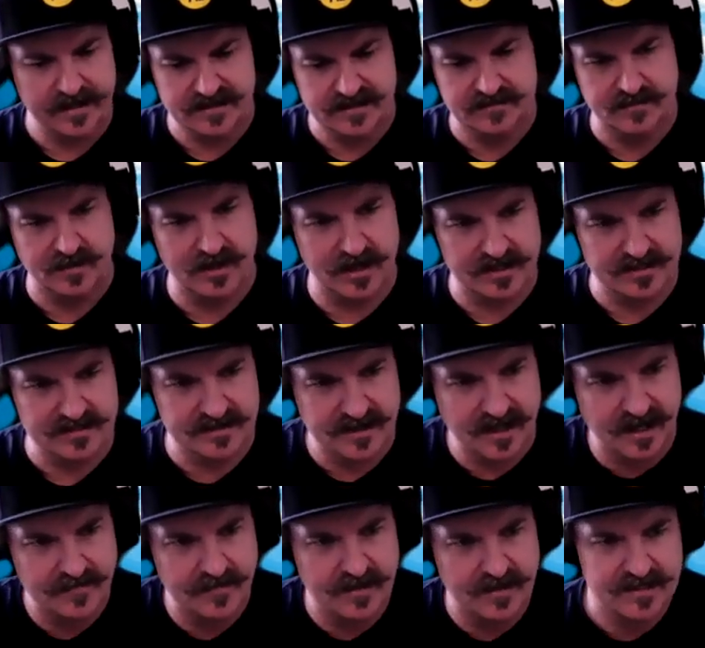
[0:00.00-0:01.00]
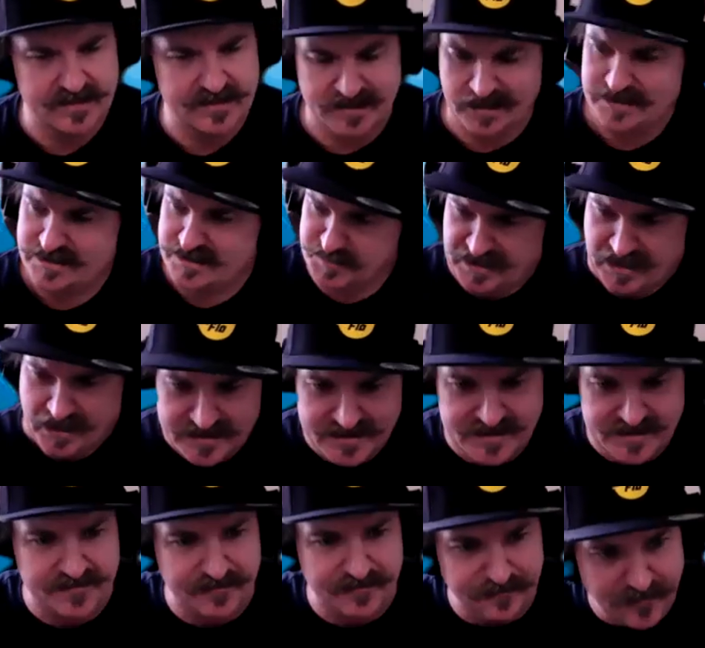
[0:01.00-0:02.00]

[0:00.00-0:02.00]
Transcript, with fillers: X amount of ice time. And I said, it's because he's